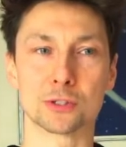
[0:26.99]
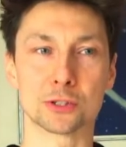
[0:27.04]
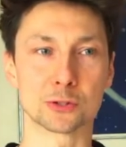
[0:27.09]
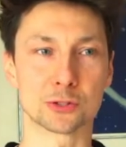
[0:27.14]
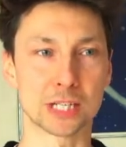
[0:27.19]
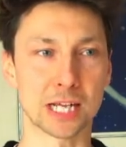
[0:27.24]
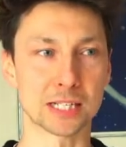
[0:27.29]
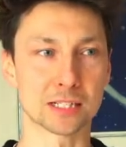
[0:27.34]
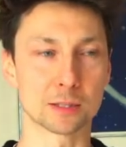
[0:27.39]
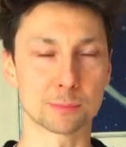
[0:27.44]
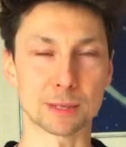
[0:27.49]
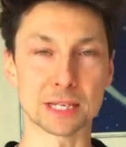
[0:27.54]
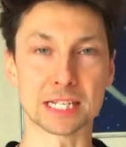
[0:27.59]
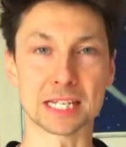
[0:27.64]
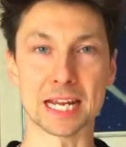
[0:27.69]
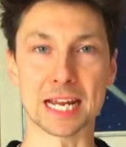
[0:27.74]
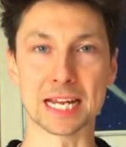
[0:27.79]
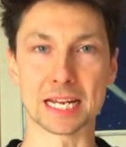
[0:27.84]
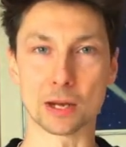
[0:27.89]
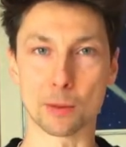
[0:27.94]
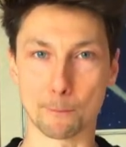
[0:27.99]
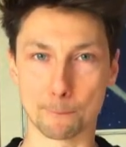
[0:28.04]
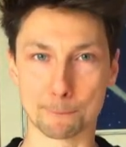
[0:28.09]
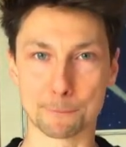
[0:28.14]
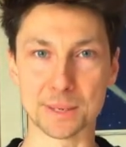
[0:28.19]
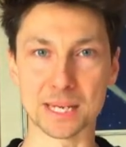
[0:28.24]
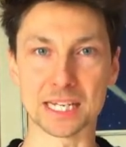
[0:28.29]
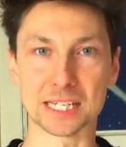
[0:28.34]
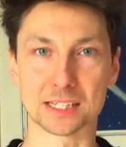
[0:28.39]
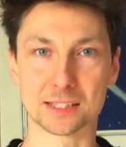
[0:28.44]
you tend to make it in a
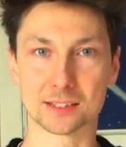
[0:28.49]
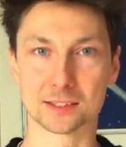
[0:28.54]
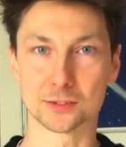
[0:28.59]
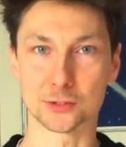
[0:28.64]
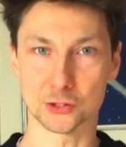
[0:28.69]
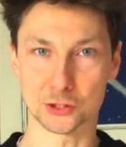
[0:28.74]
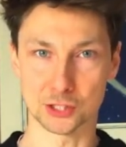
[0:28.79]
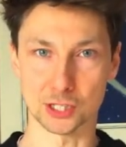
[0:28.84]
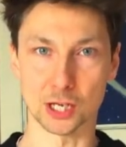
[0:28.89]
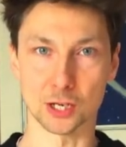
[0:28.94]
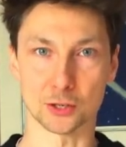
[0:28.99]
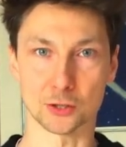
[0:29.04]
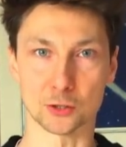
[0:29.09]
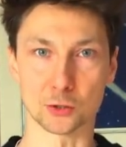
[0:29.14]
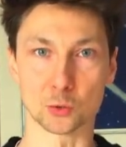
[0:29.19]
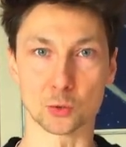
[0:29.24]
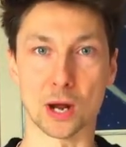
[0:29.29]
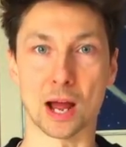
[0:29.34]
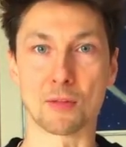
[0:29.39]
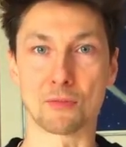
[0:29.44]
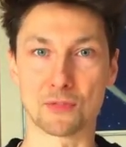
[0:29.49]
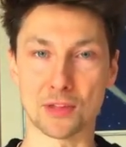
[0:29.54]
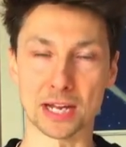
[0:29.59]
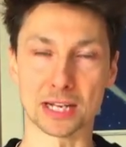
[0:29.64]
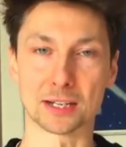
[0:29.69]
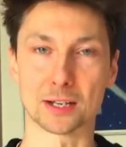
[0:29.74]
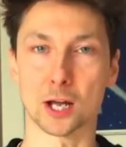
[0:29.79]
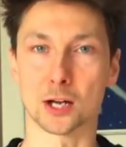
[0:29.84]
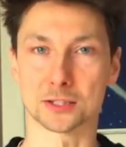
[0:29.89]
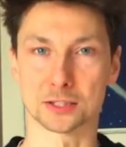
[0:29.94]
big circle and
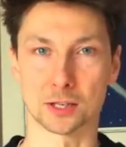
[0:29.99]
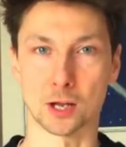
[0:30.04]
then cut